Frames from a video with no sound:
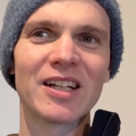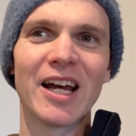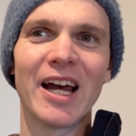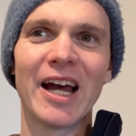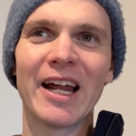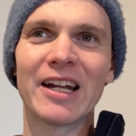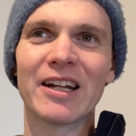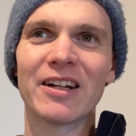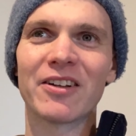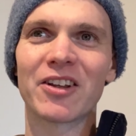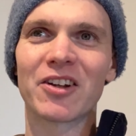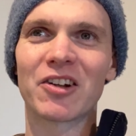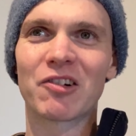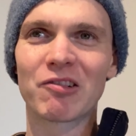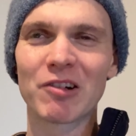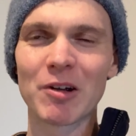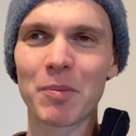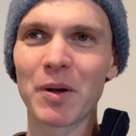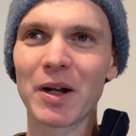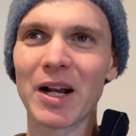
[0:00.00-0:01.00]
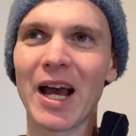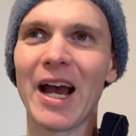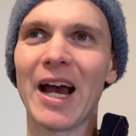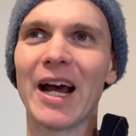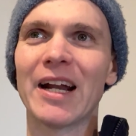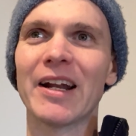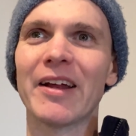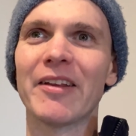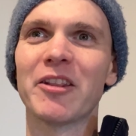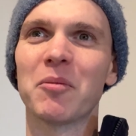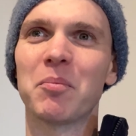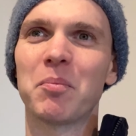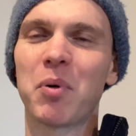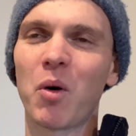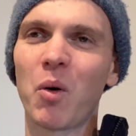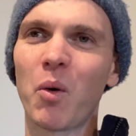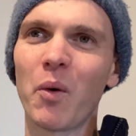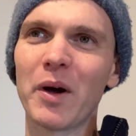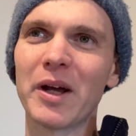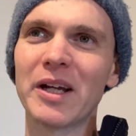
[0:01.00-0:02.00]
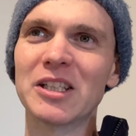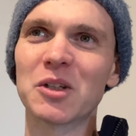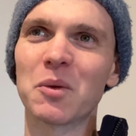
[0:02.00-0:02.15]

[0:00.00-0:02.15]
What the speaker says: and the grip it had and the poise.